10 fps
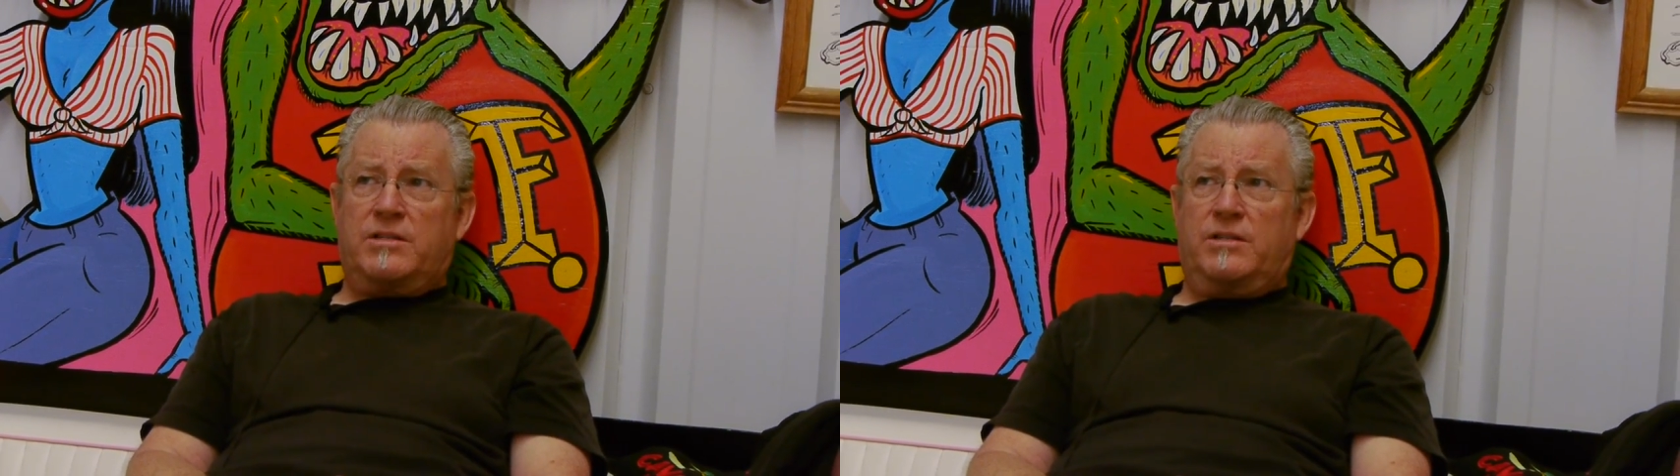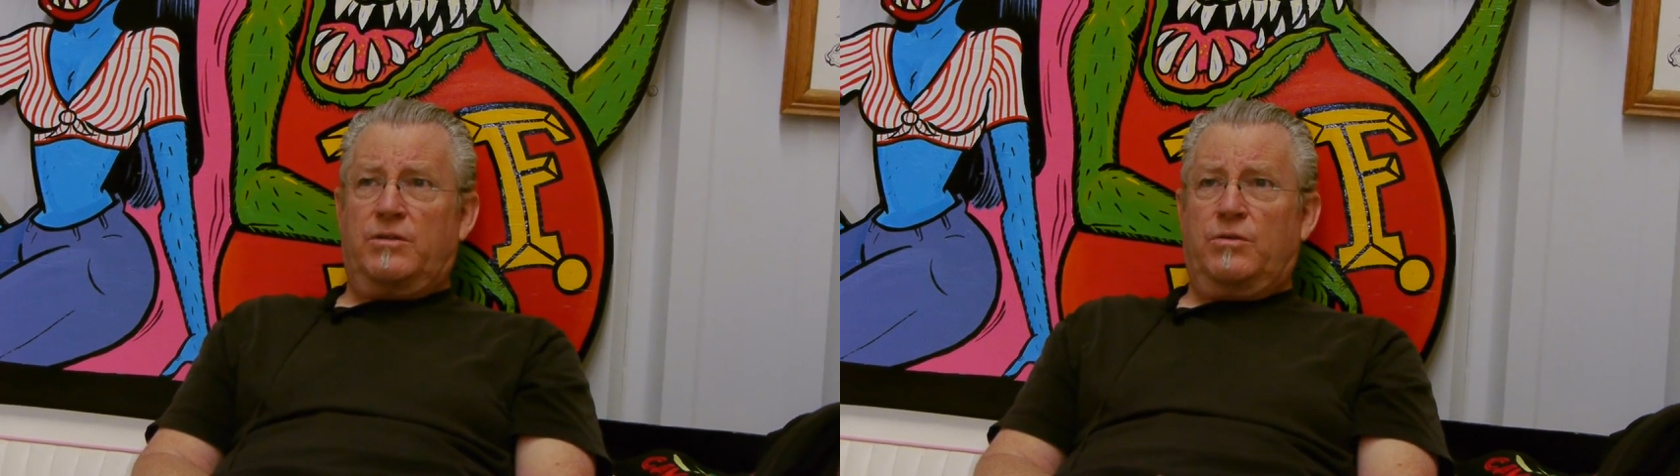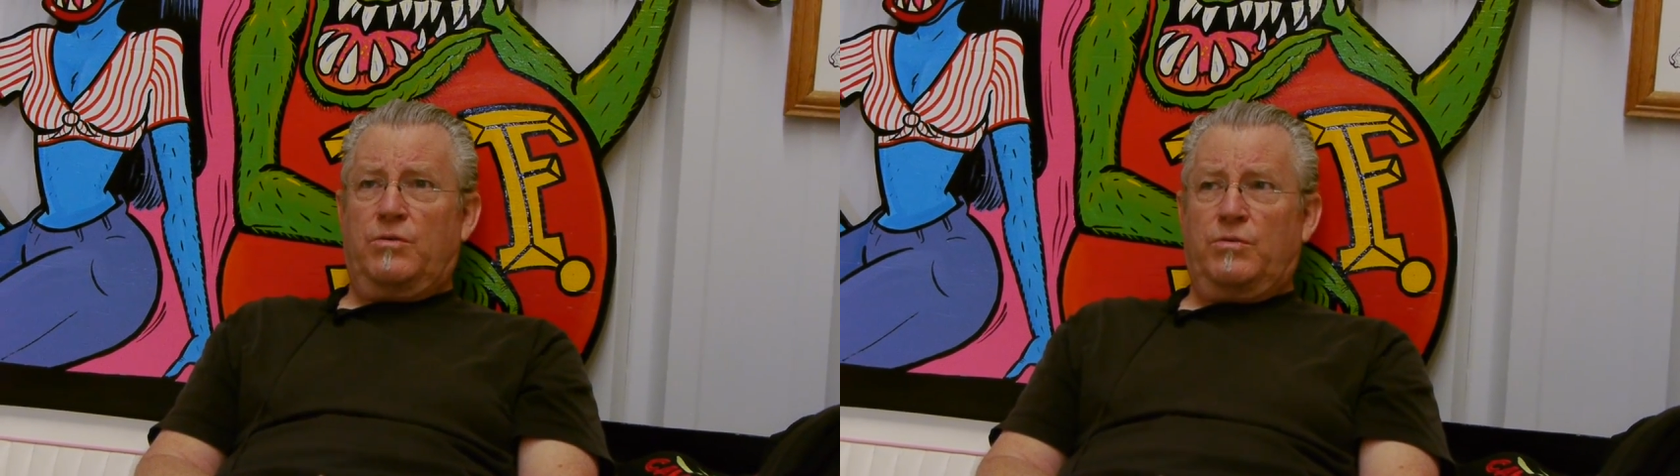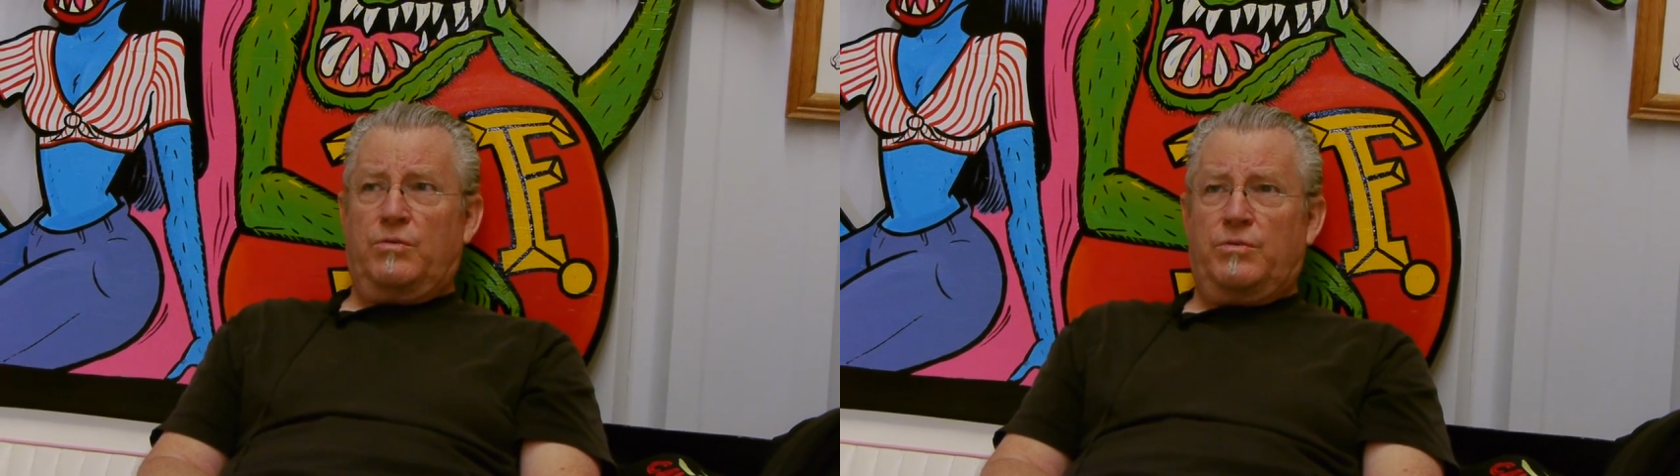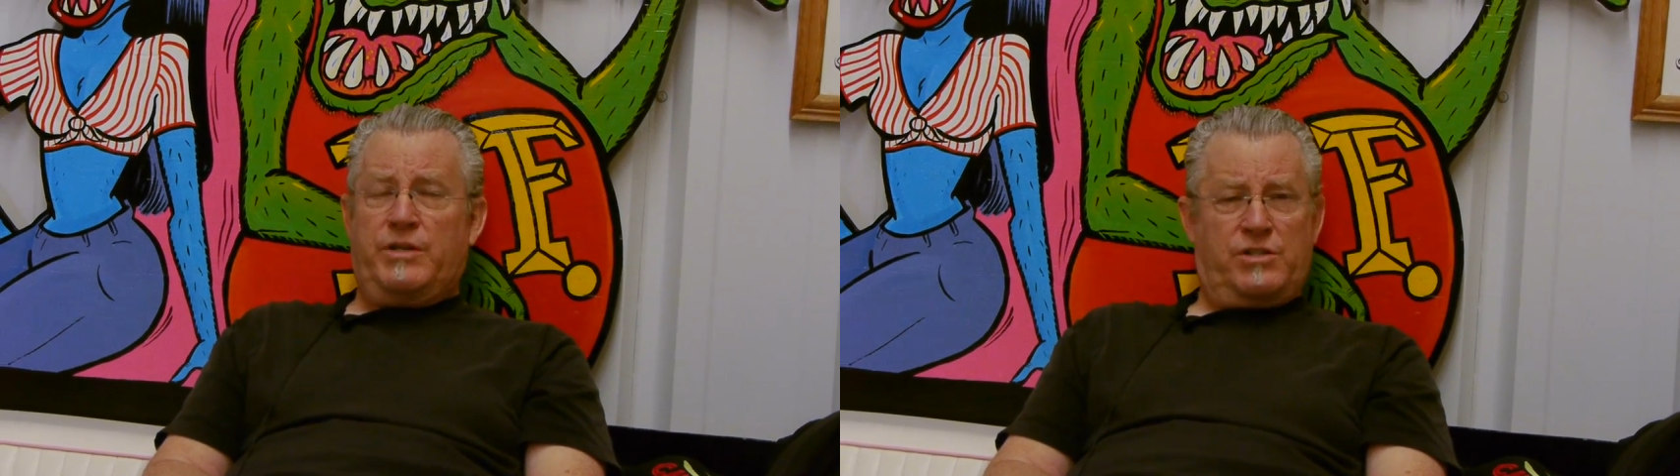to
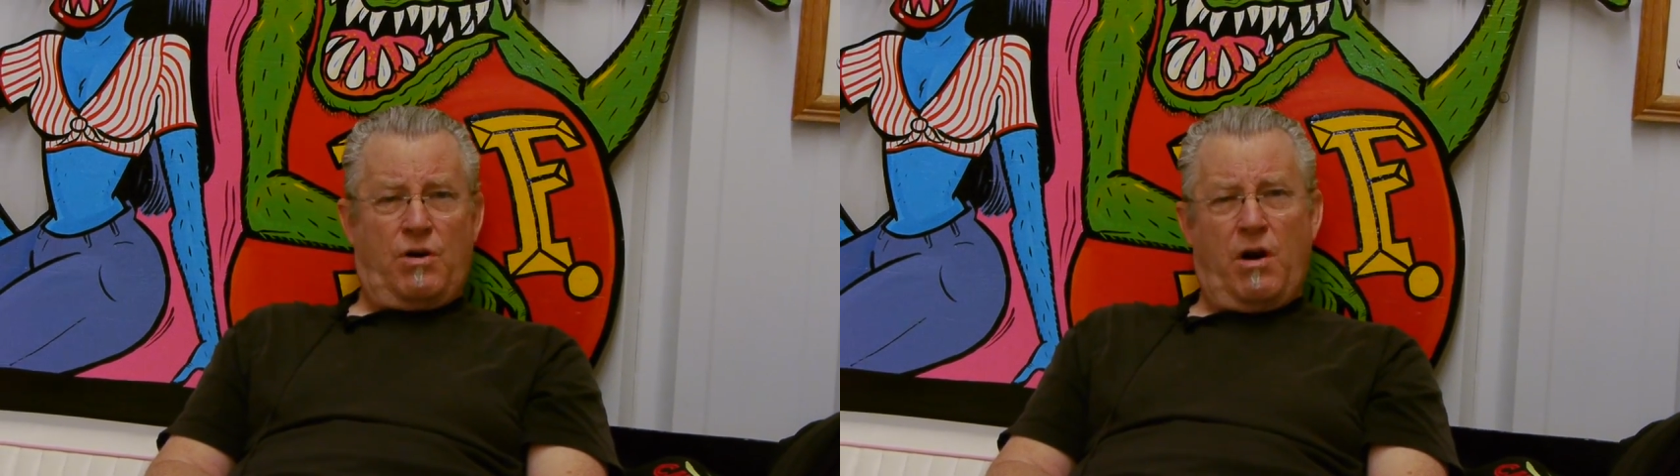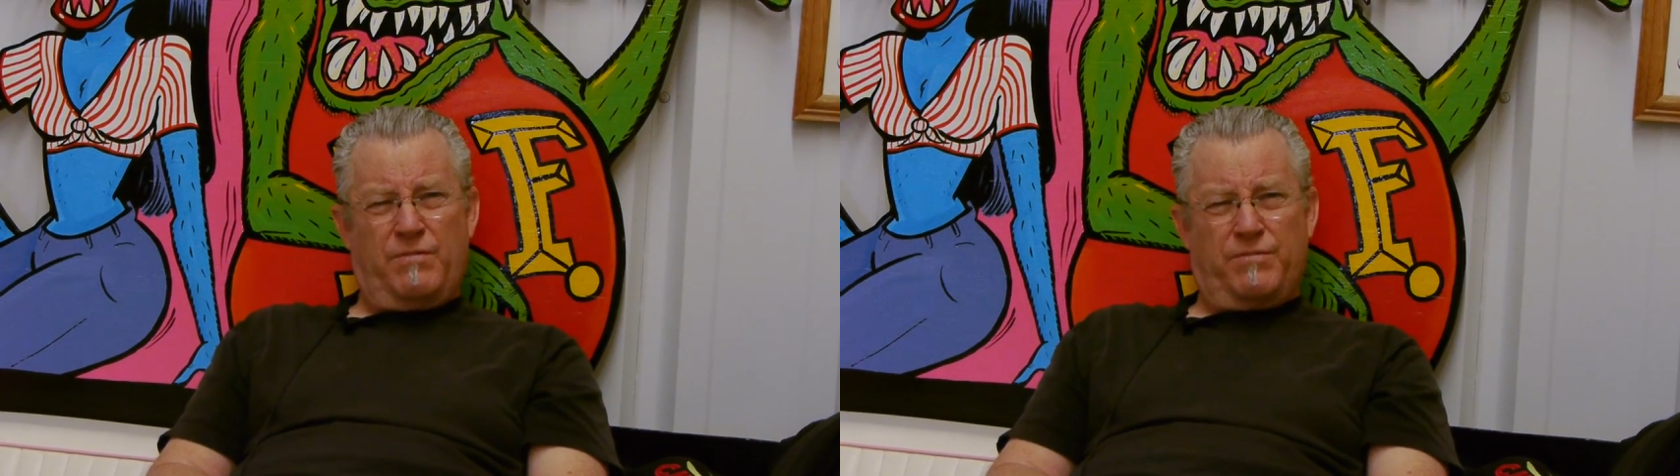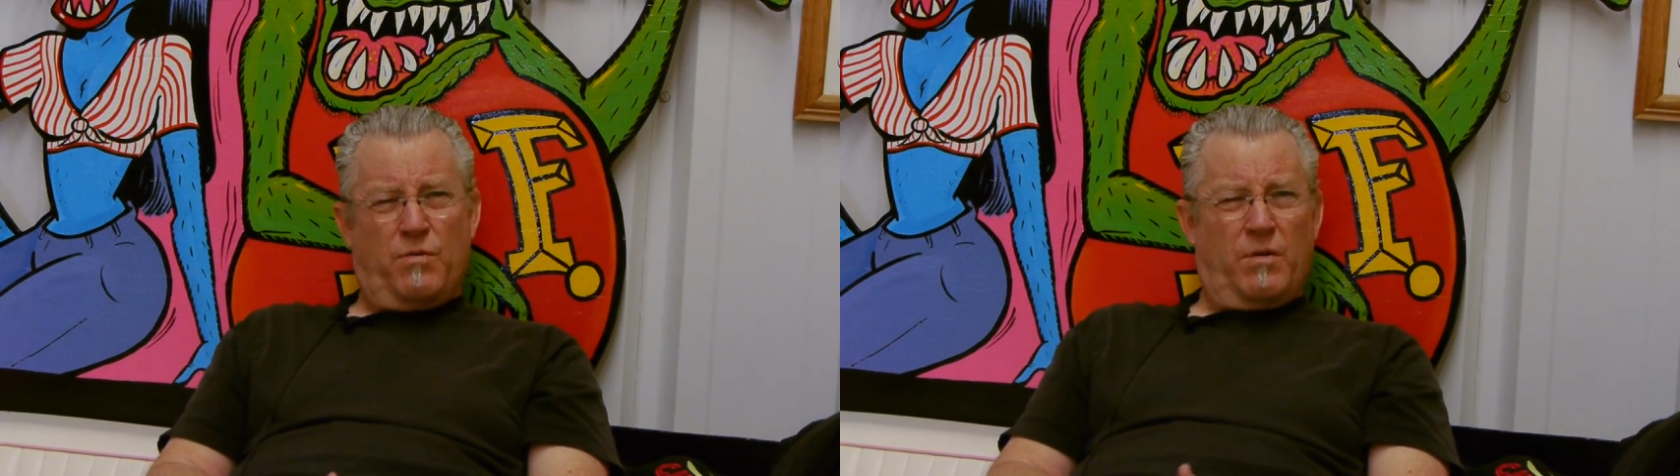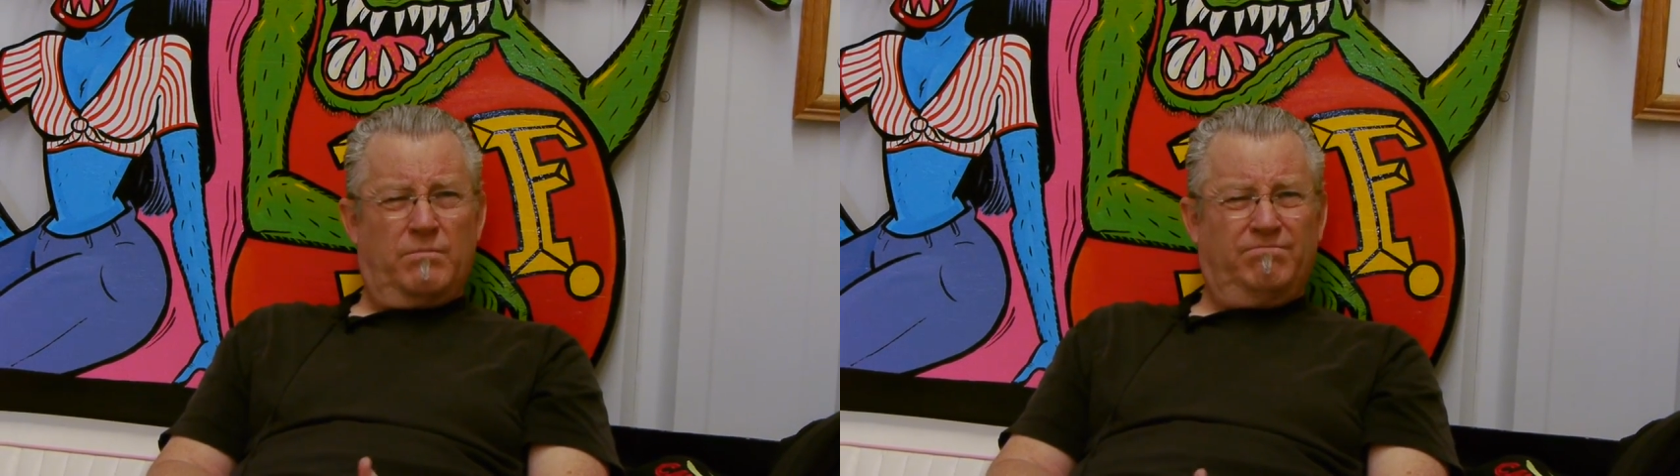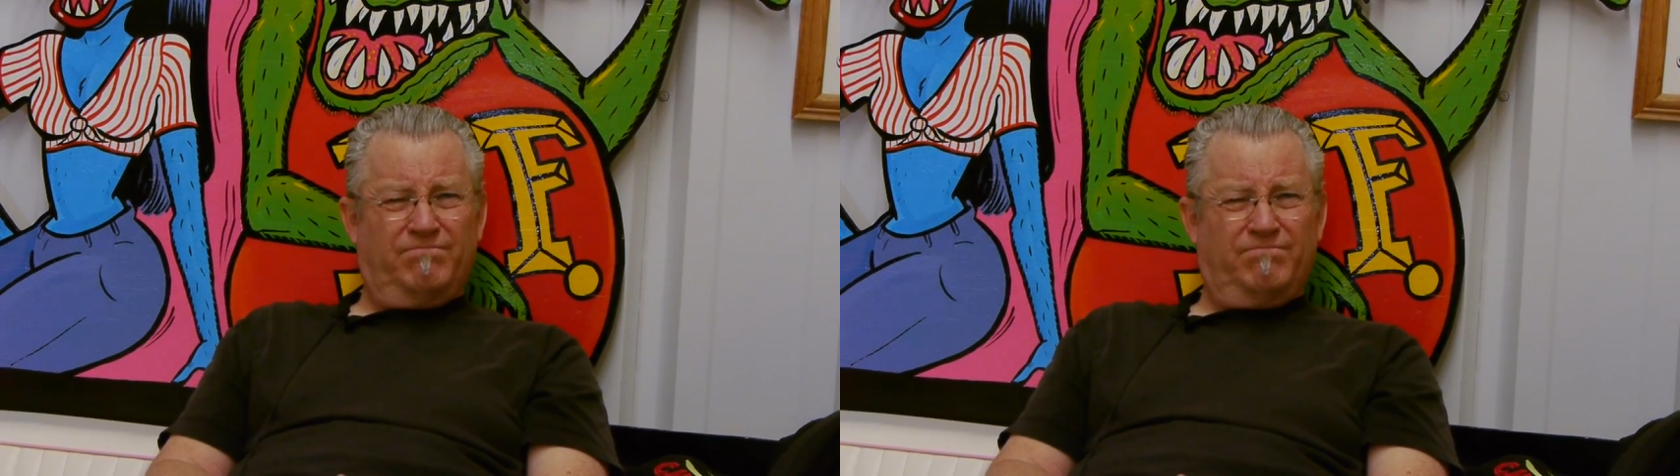this art form.